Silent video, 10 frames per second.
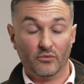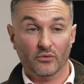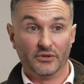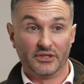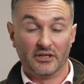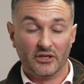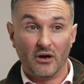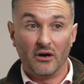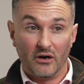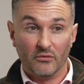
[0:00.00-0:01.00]
water,
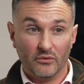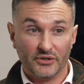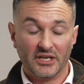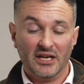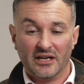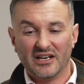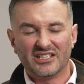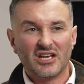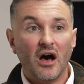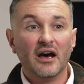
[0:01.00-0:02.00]
not hot water, and a
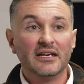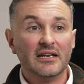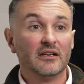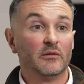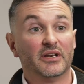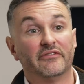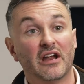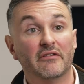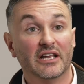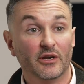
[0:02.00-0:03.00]
tiny little bit of
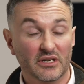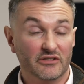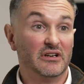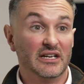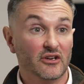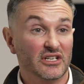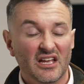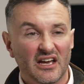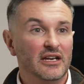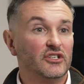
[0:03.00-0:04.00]
fairy liquid is really good,
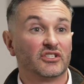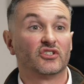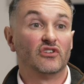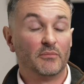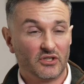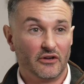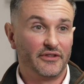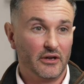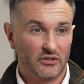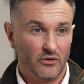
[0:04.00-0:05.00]
and it just strips off
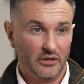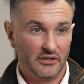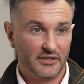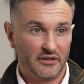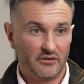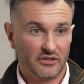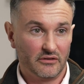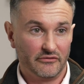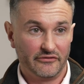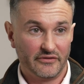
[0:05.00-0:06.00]
those oils and those
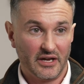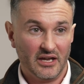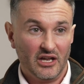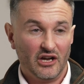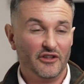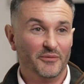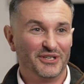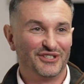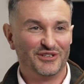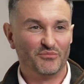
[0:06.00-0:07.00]
sort of other
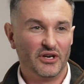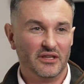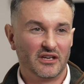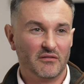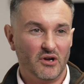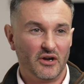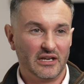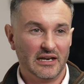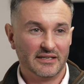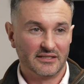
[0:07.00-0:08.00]
bits of debris that can mark
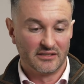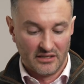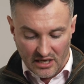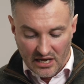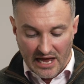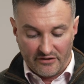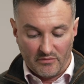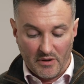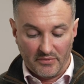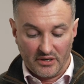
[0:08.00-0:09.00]
your lenses. And
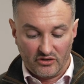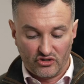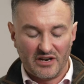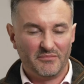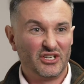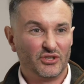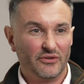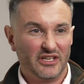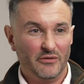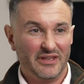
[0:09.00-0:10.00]
remember, try and make
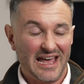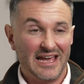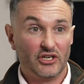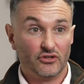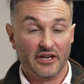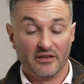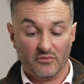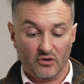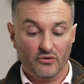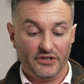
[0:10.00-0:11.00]
sure that you either air dry
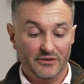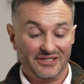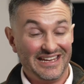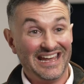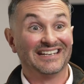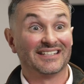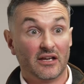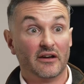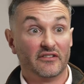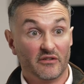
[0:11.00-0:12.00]
them or use the
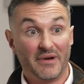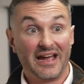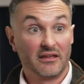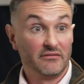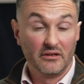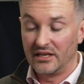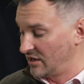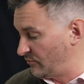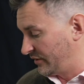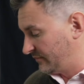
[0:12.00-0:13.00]
inside of the bag that they
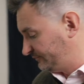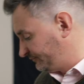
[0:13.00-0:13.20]
come with.